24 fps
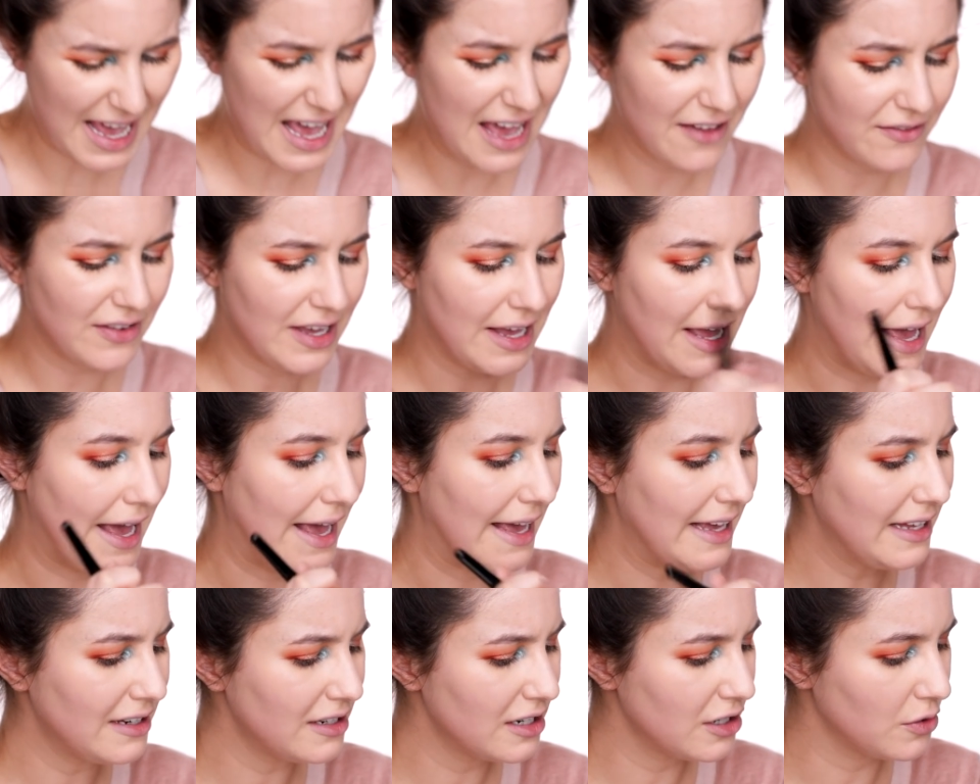
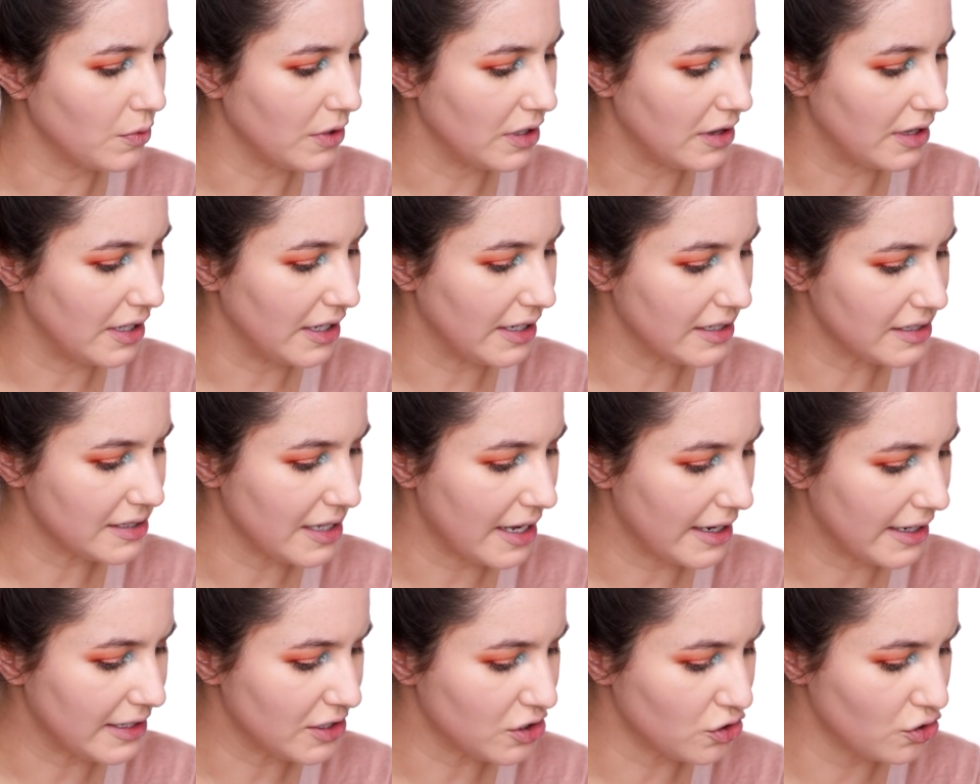heavy-handed with this.
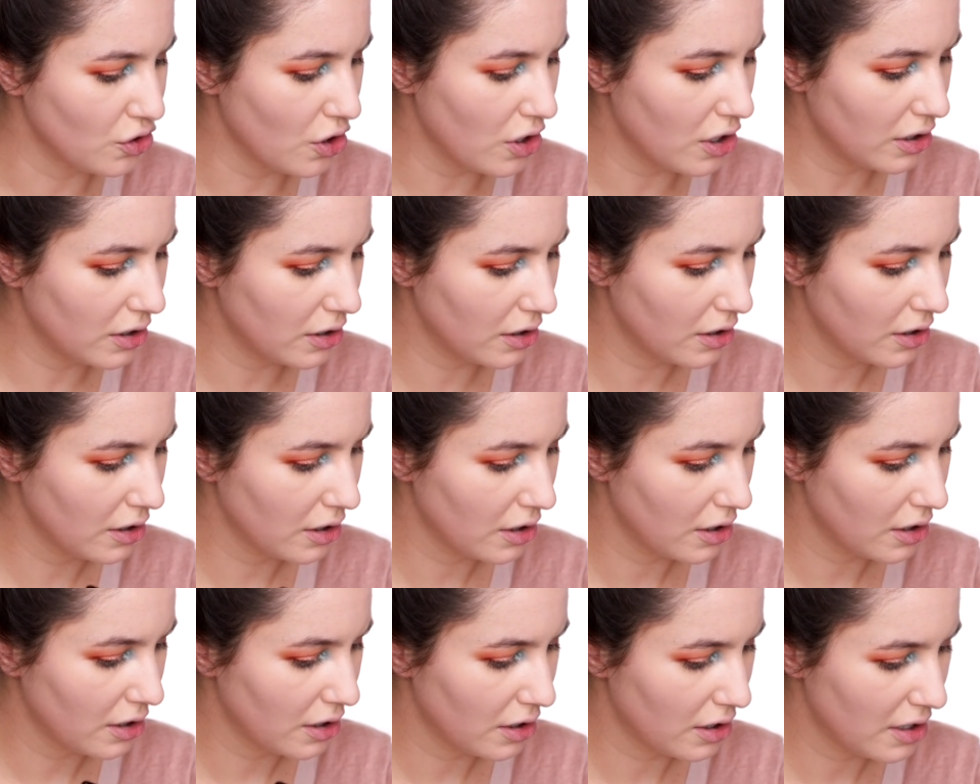Like, it's not,
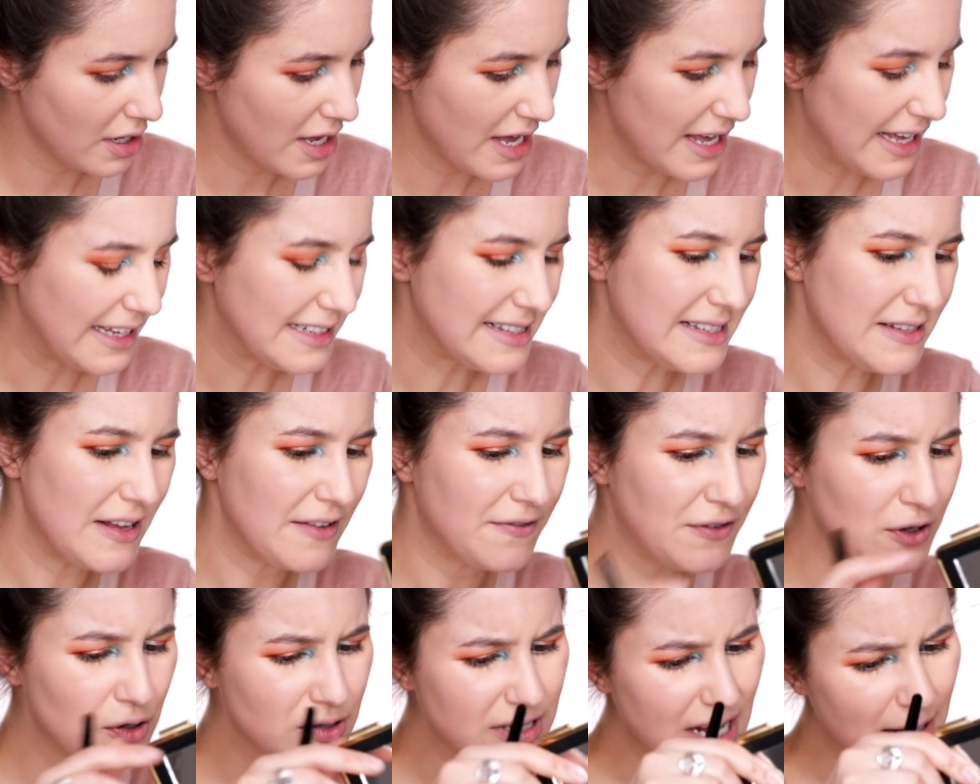
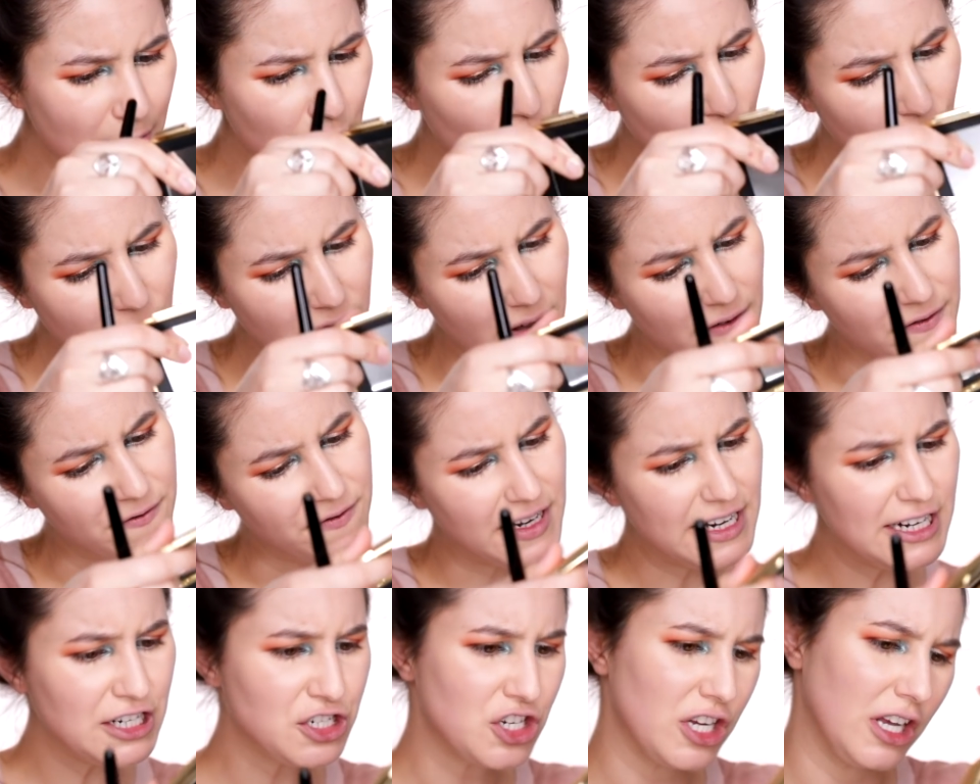it feels like more of a
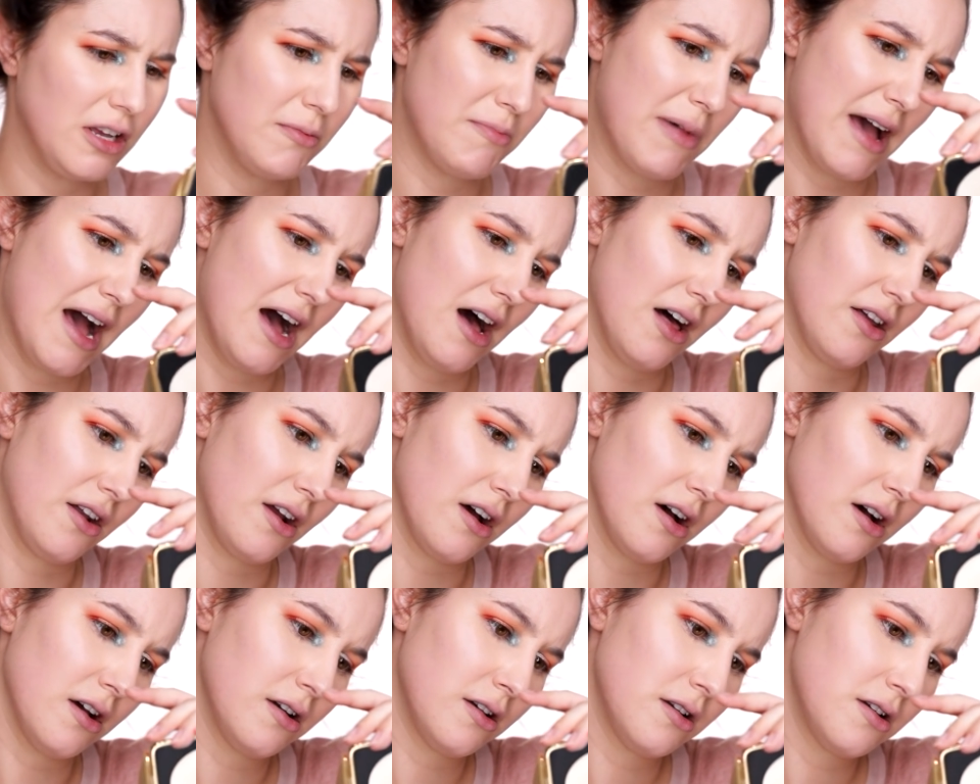finishing
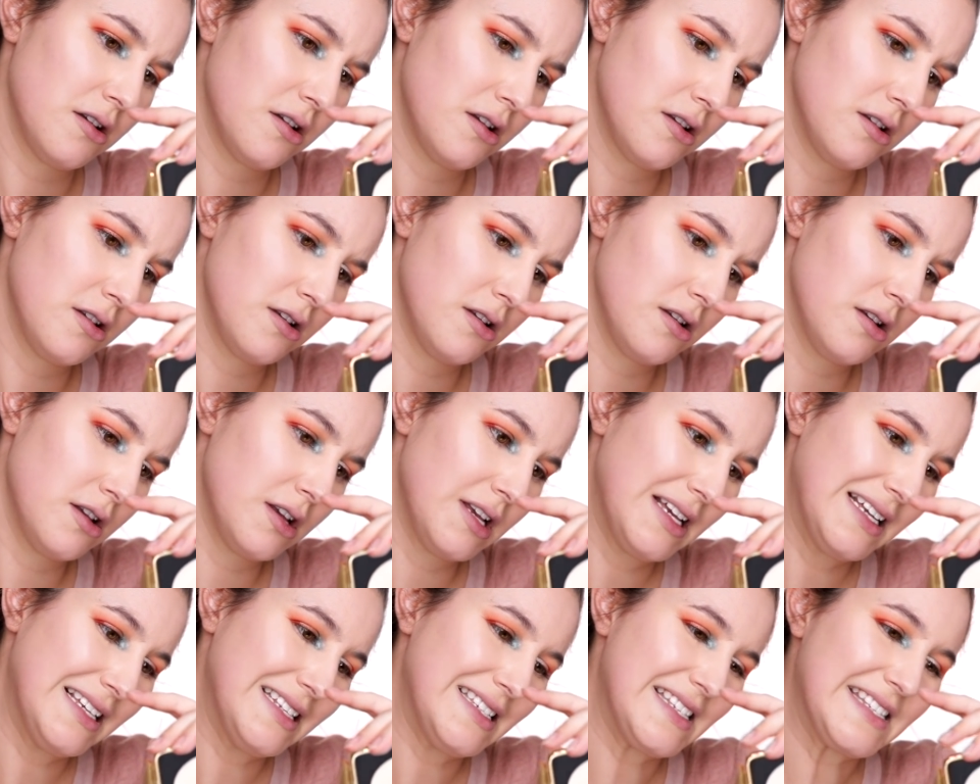powder.
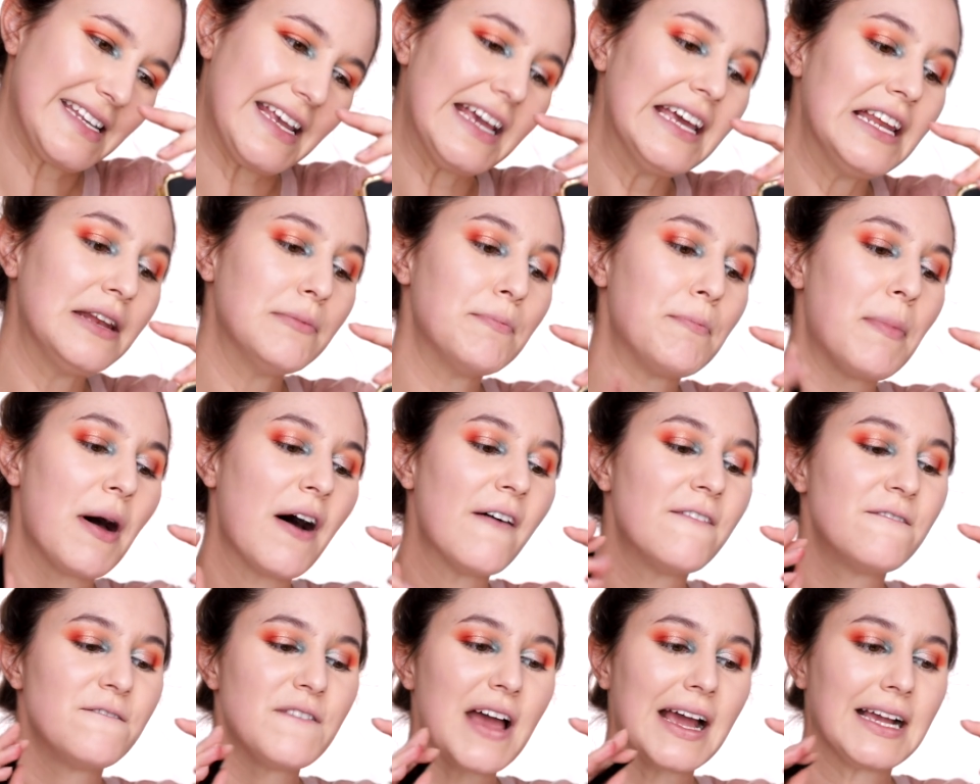Skin
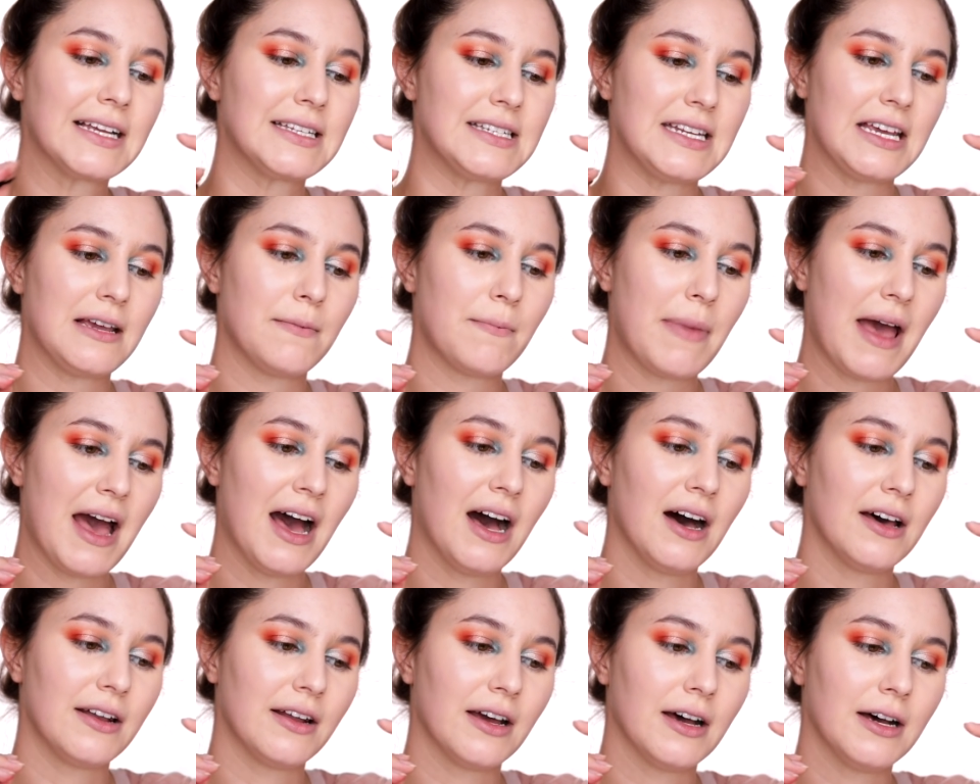perfecting
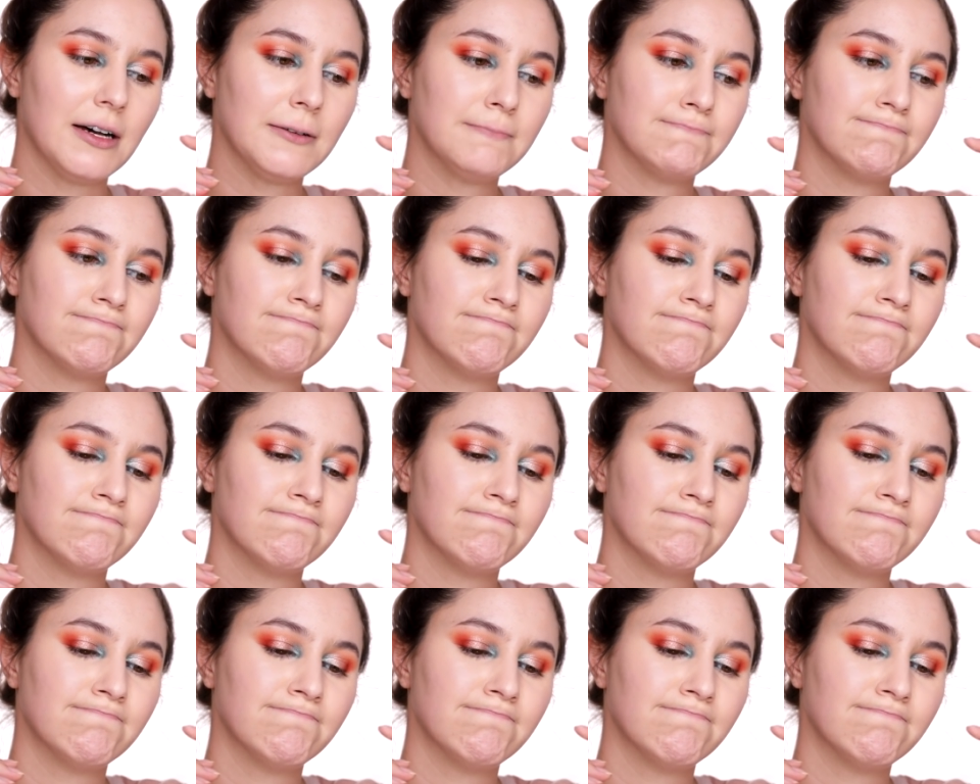powder.